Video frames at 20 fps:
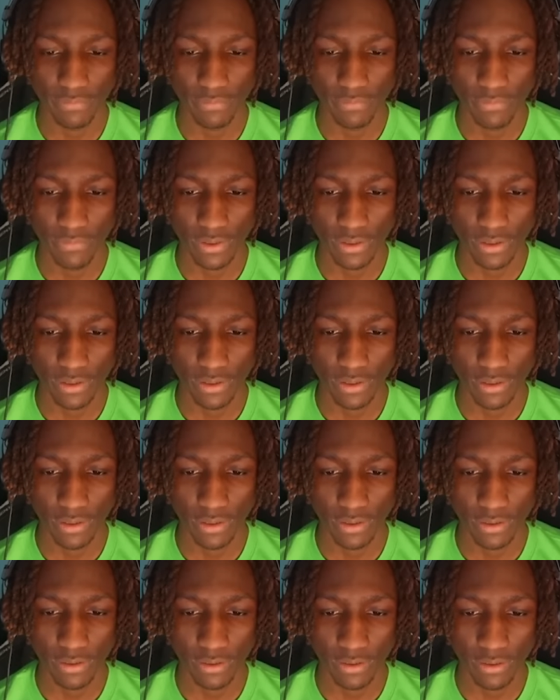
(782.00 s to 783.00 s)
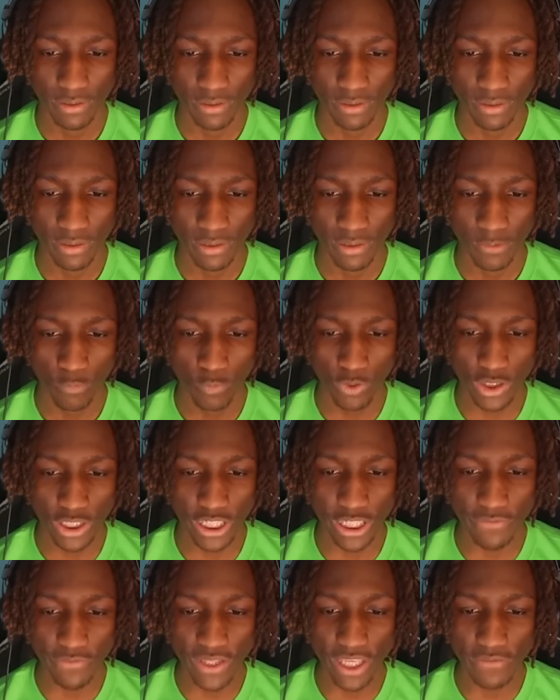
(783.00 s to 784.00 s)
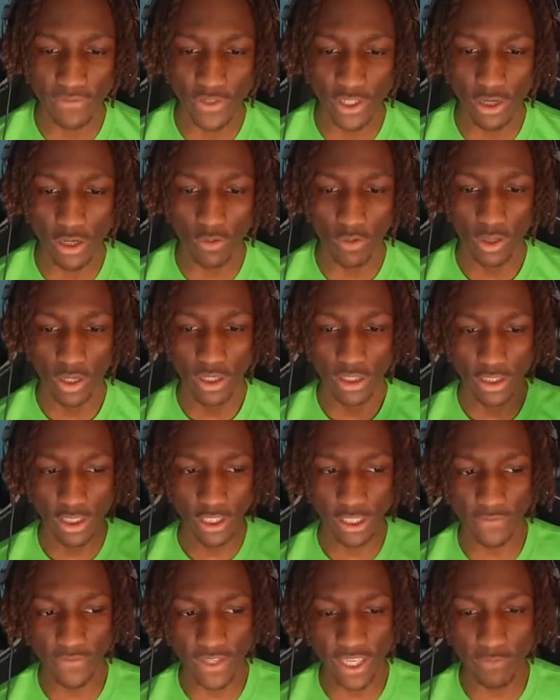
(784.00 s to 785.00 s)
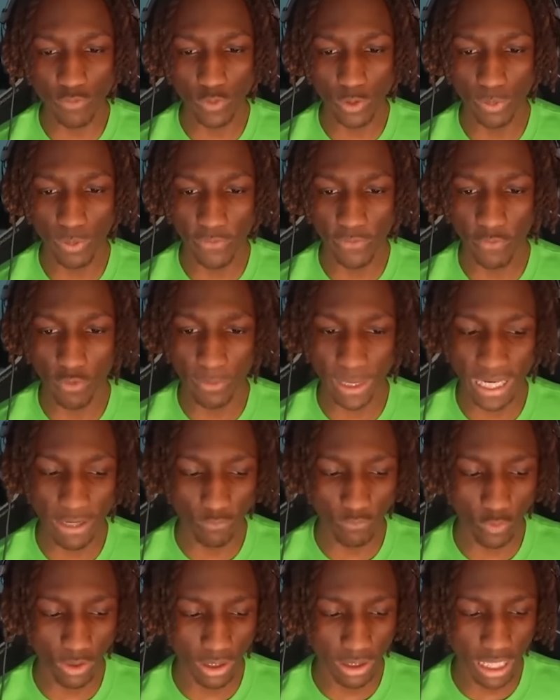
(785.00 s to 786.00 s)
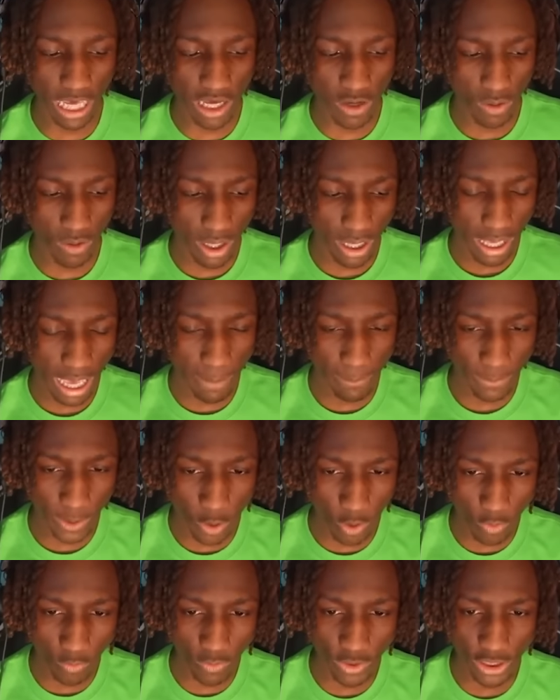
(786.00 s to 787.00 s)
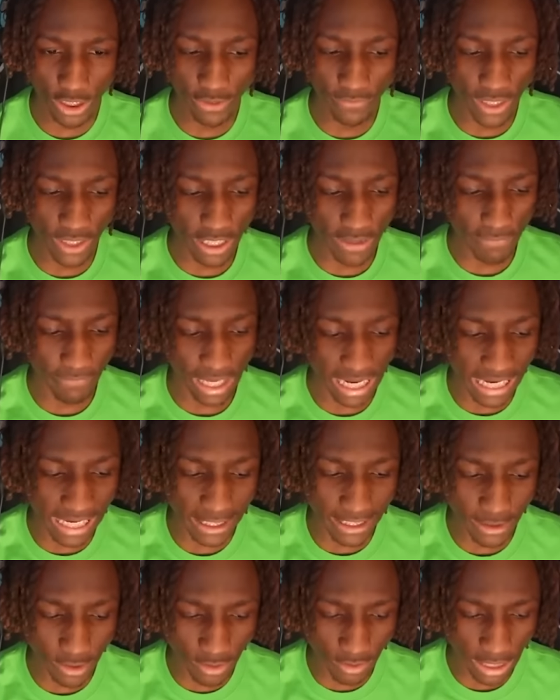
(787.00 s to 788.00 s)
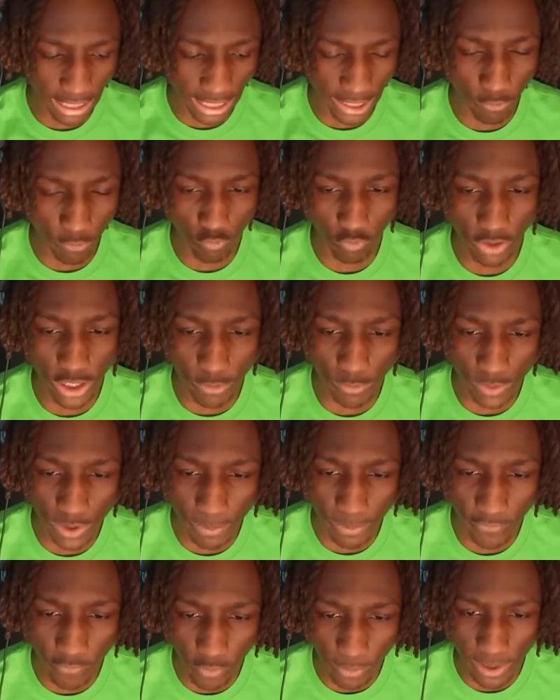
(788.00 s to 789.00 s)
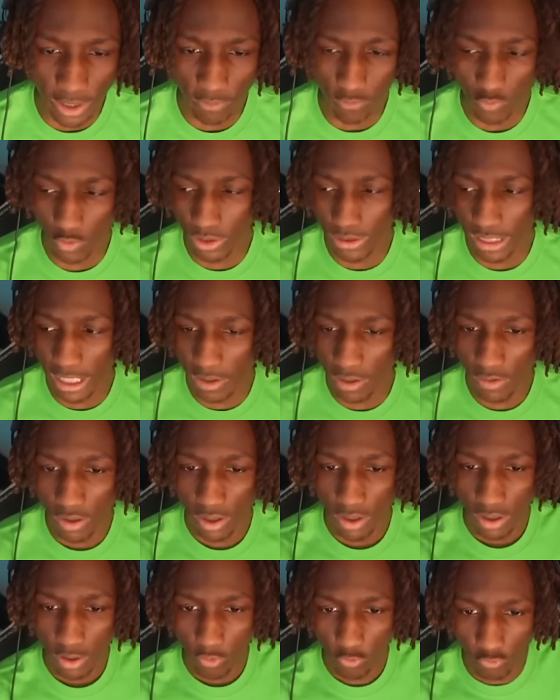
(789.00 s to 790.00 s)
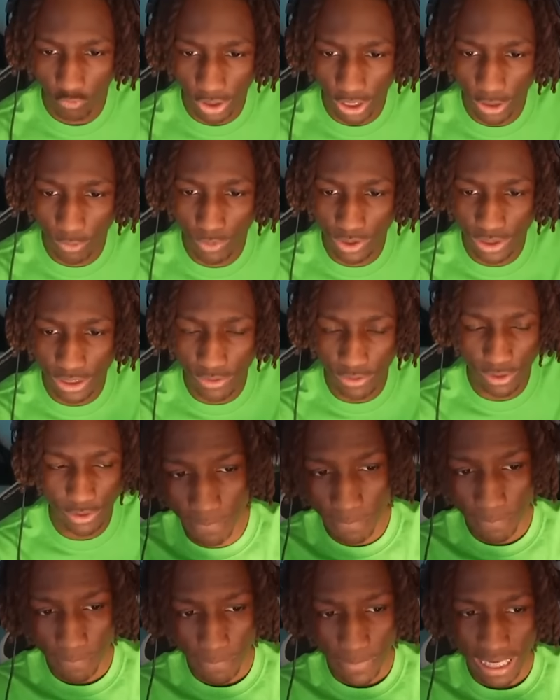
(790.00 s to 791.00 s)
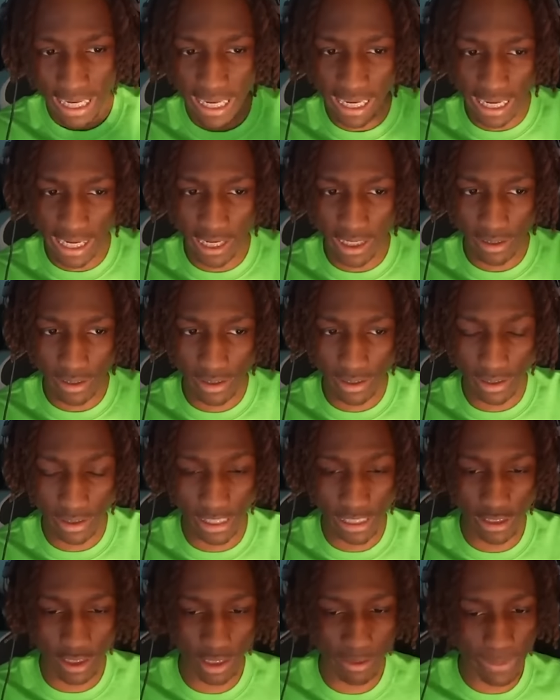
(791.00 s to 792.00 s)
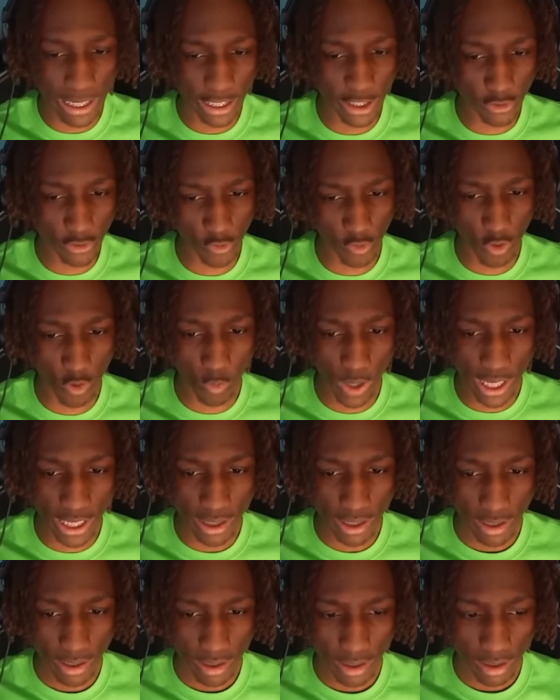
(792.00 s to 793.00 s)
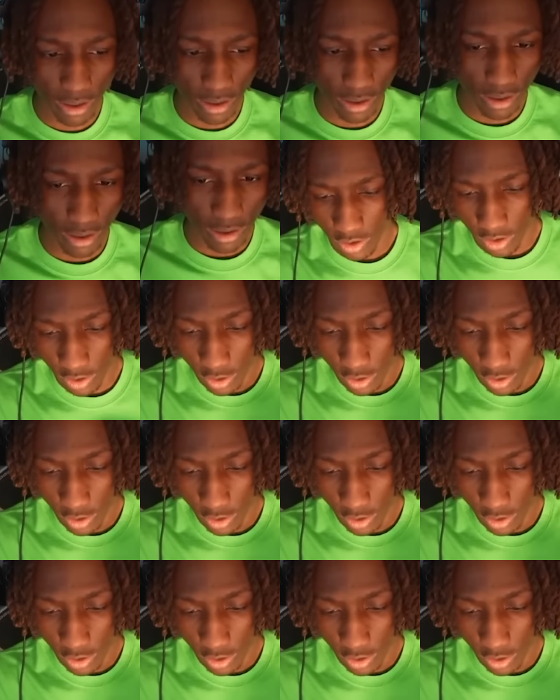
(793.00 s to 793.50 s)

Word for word: Quanny tells Raud that he'll hit him when he lands. A couple days go by, a few weeks go by. Rod doesn't hear from him, hits him up. Yo, what's up? Then all the bullshit starts.